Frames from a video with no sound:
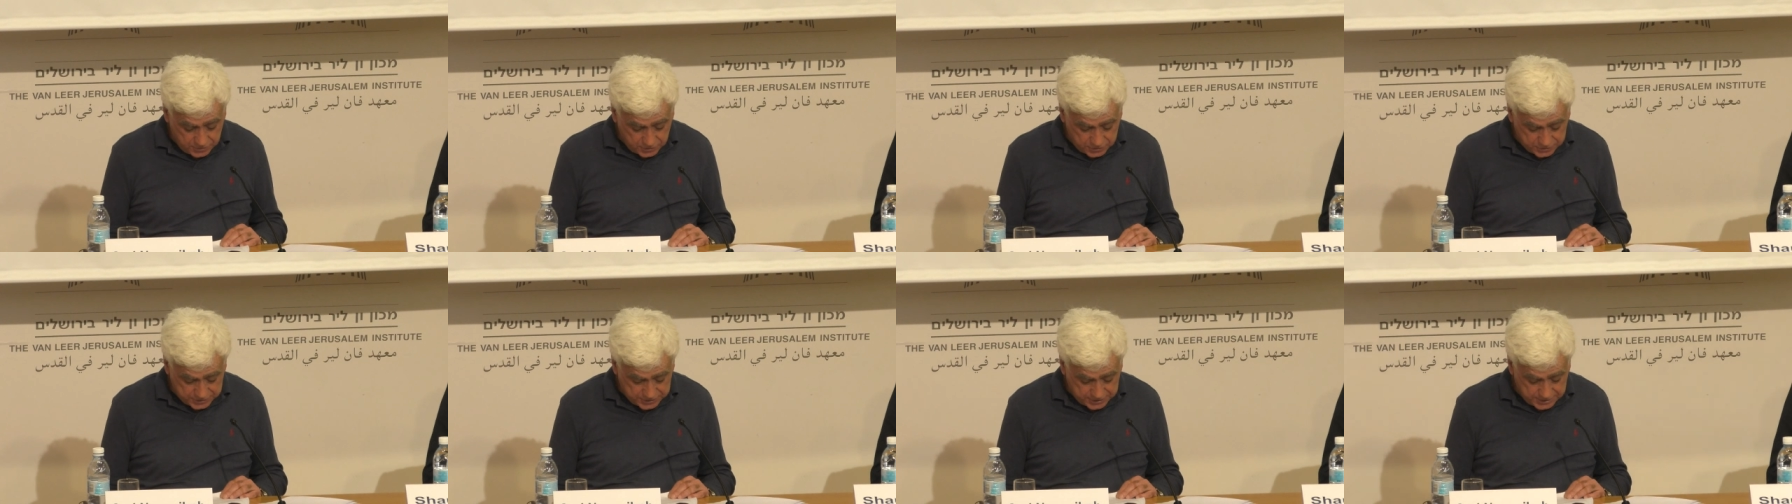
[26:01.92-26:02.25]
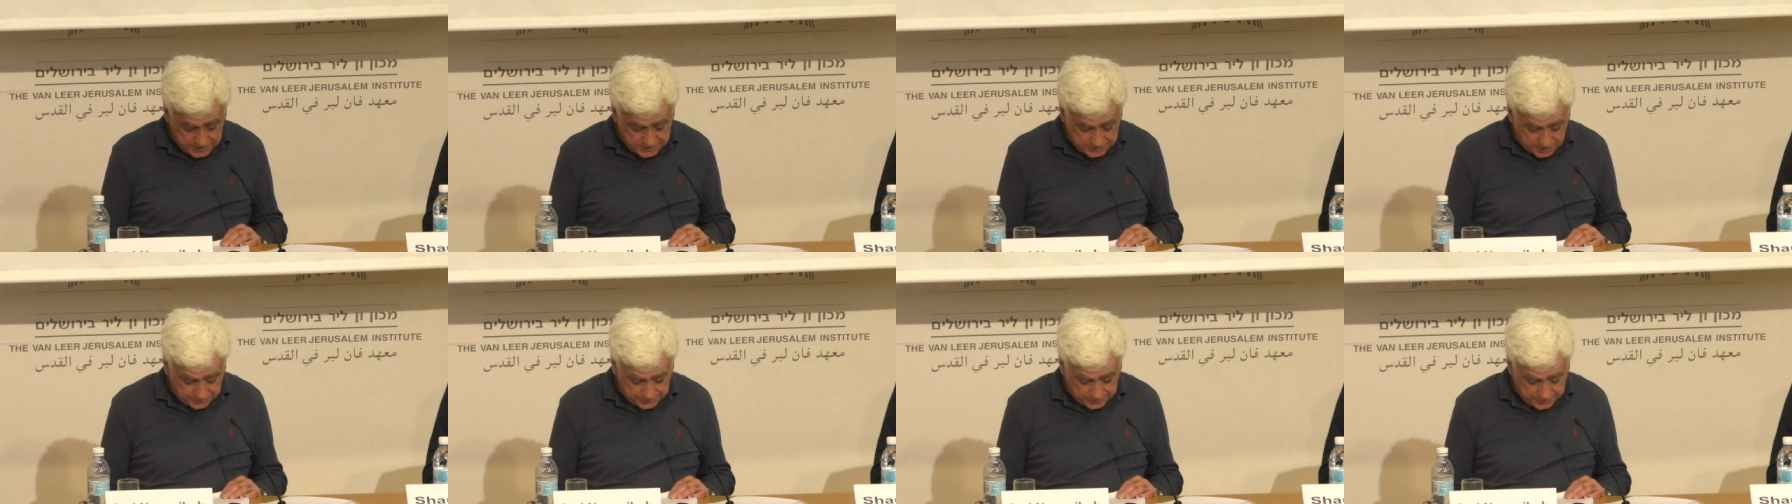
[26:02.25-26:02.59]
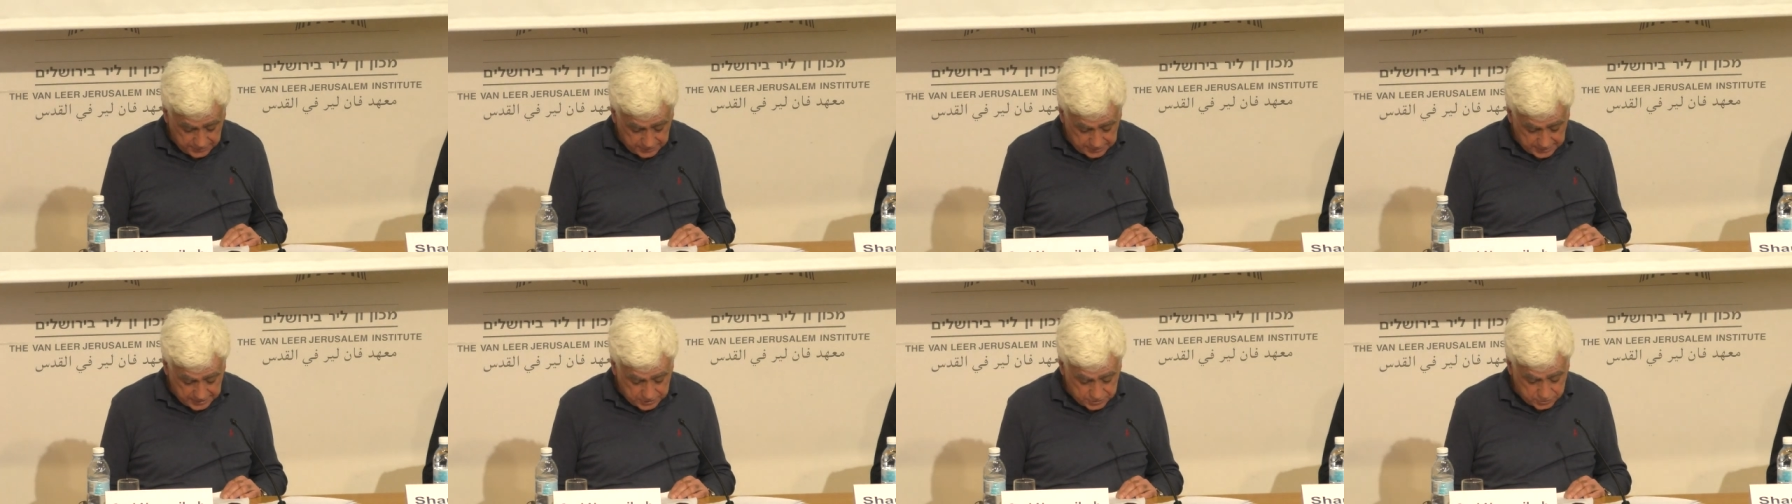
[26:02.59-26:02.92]
or shared
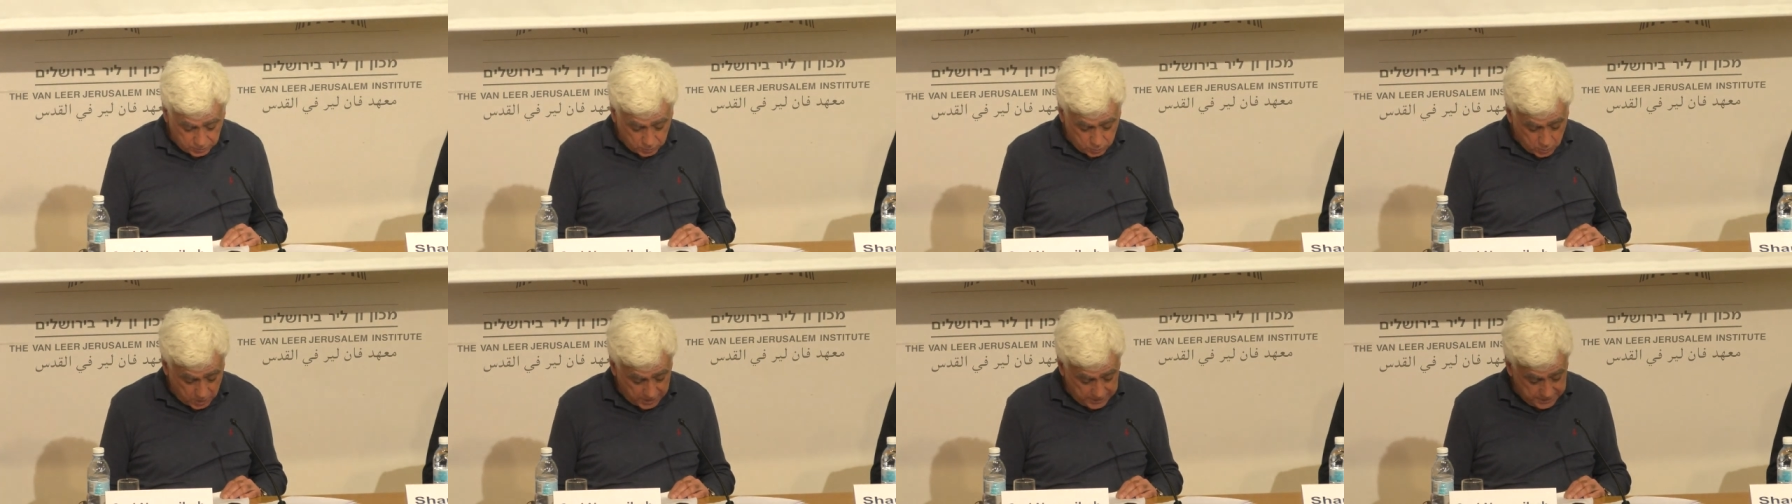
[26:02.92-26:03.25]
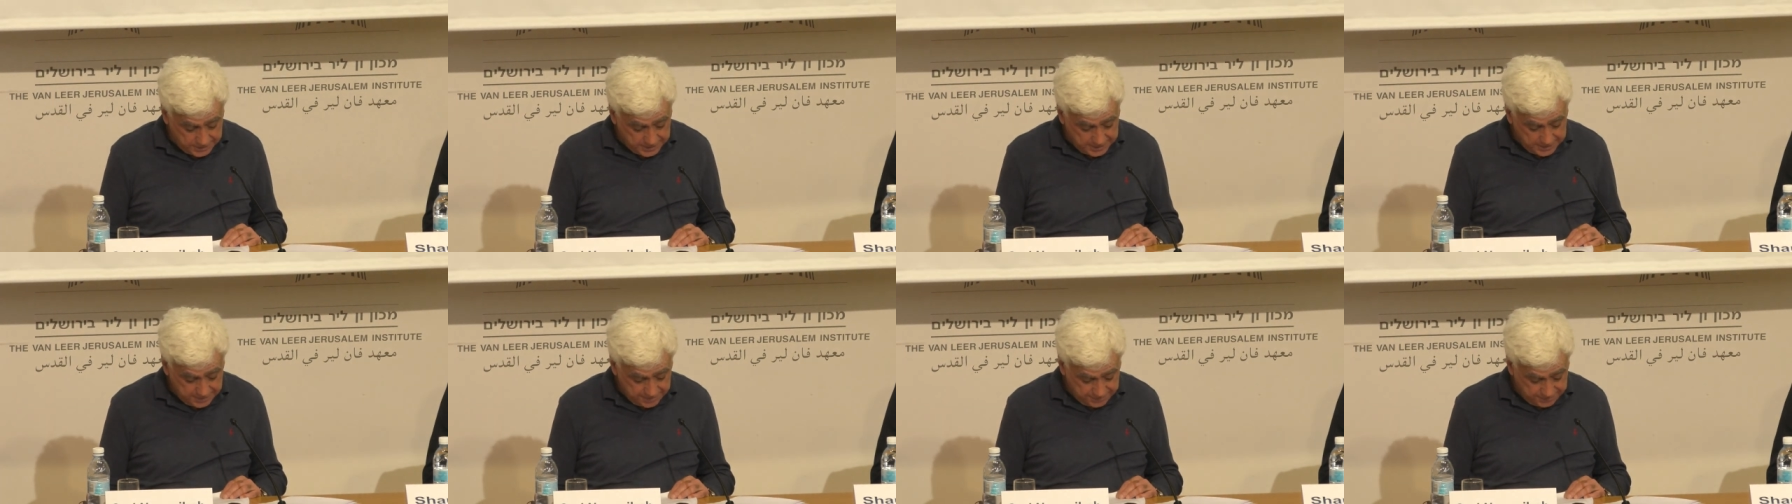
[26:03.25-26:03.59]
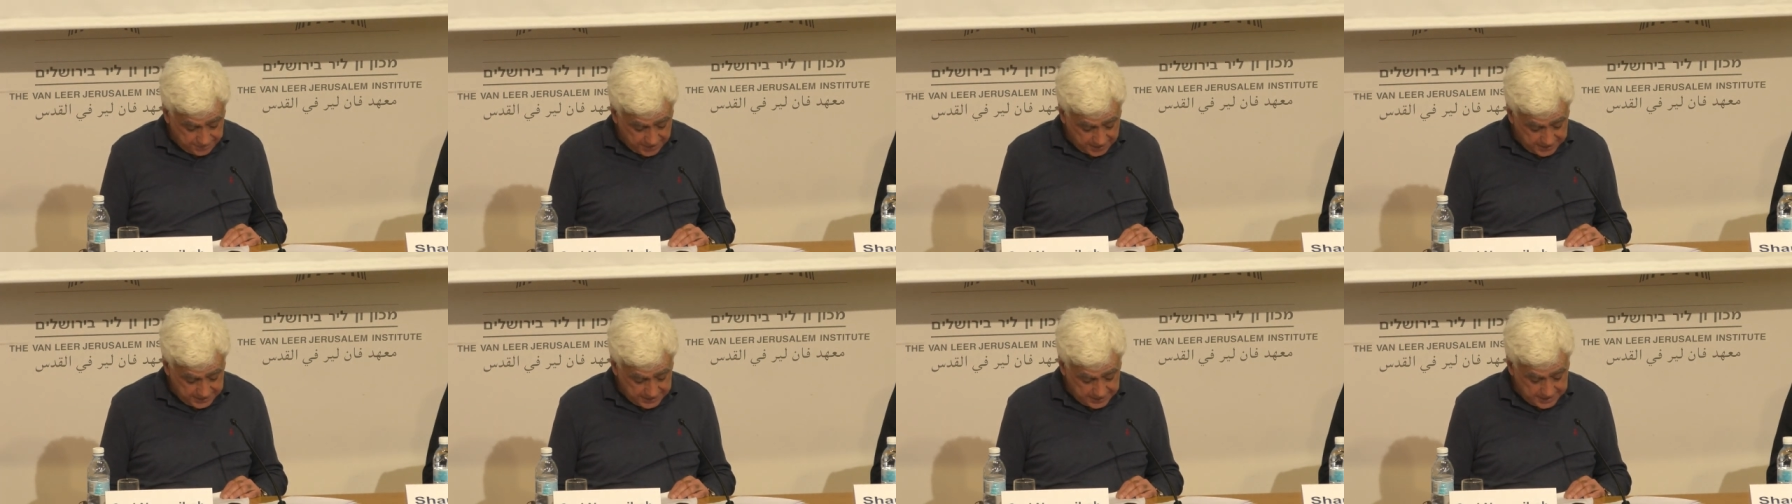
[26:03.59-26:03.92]
sovereignty, should one
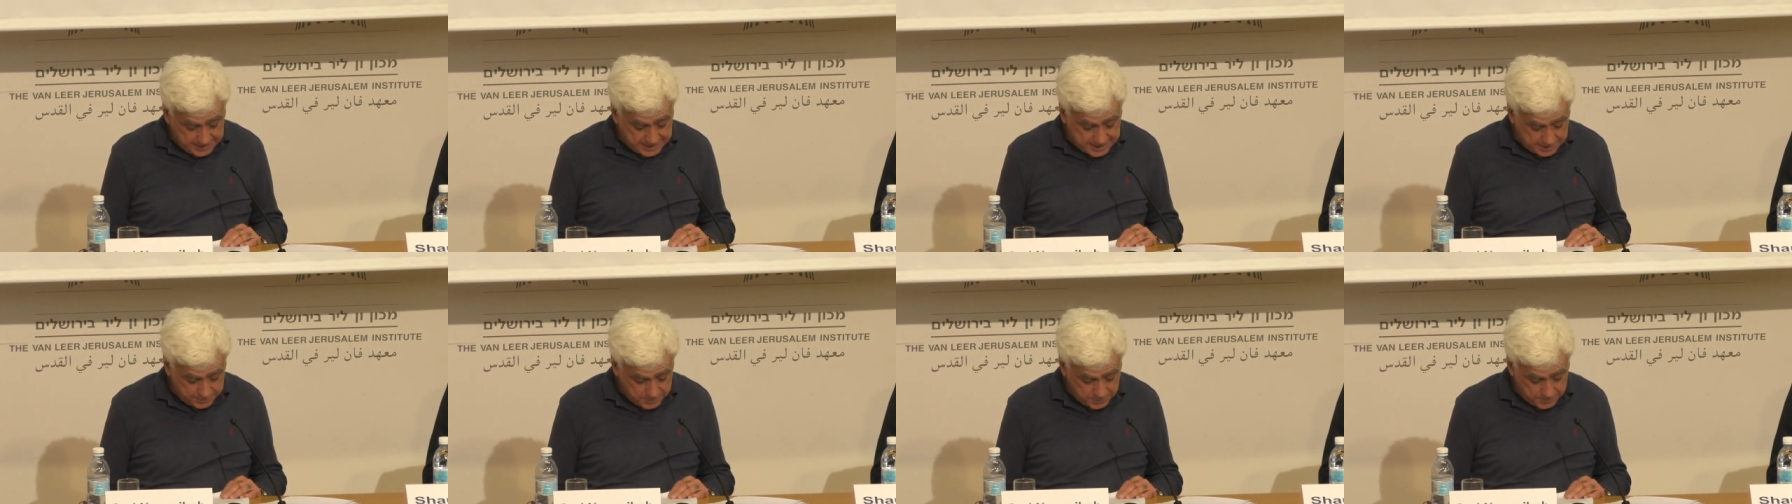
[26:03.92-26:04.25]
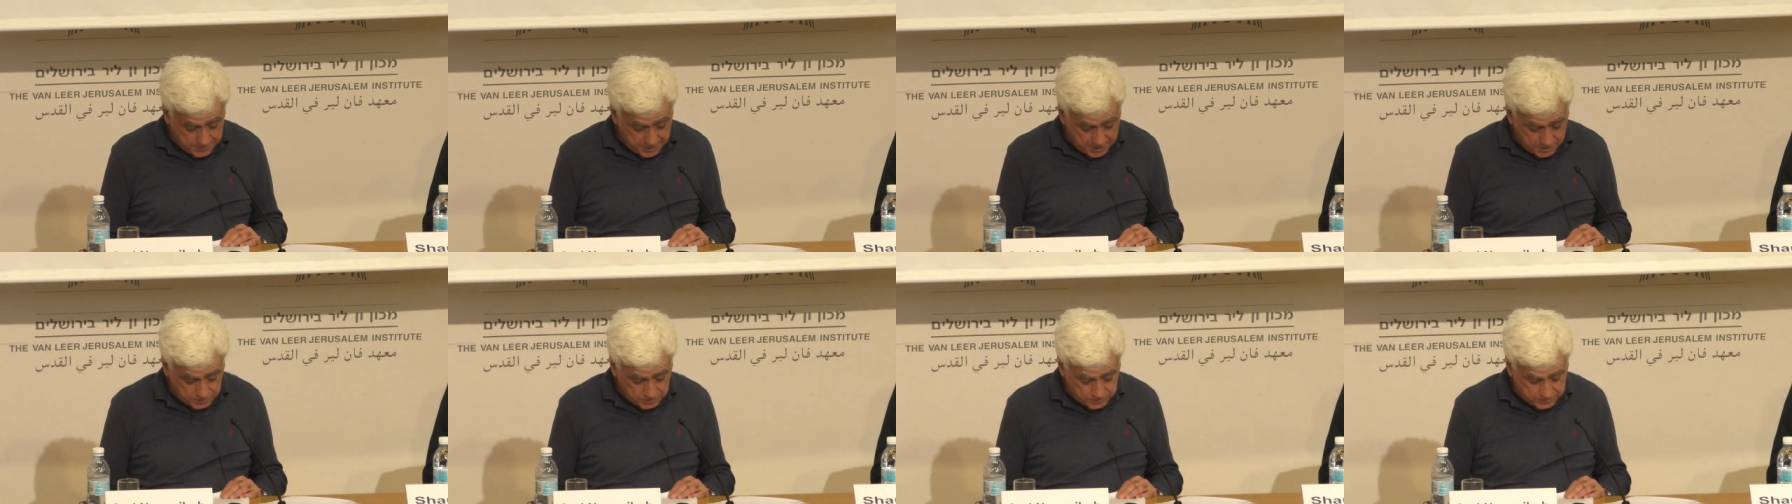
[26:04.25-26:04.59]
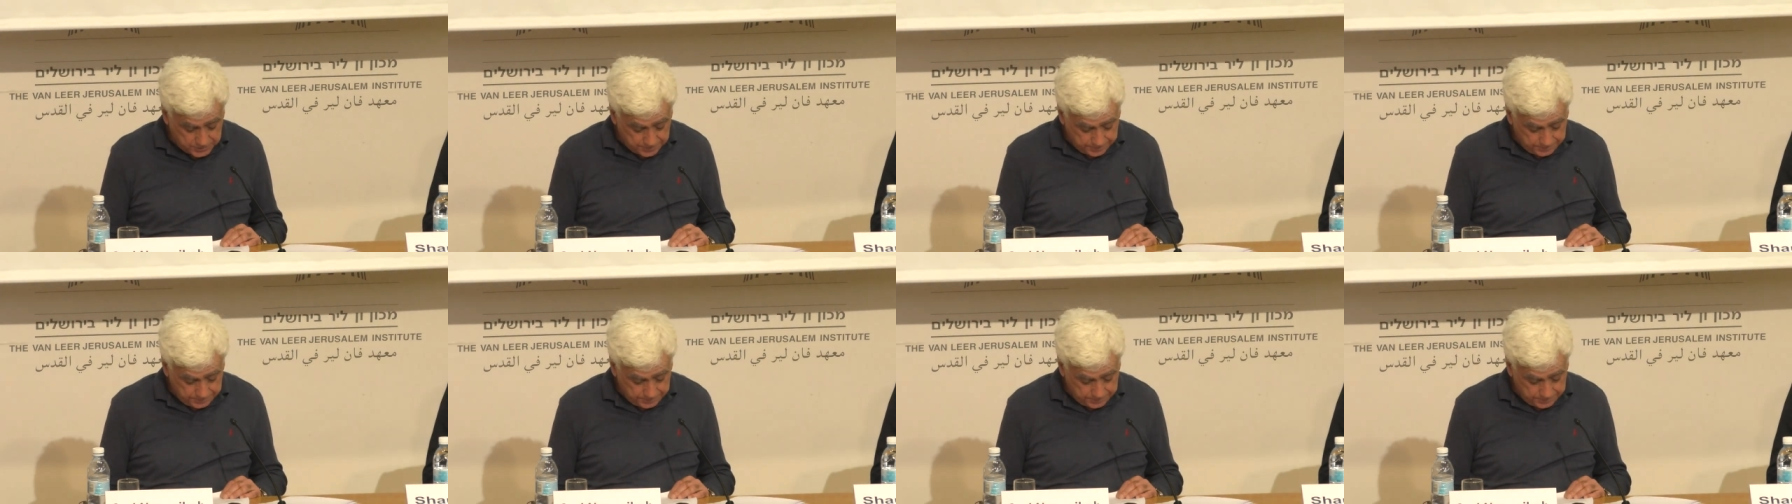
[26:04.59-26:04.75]
finally come about.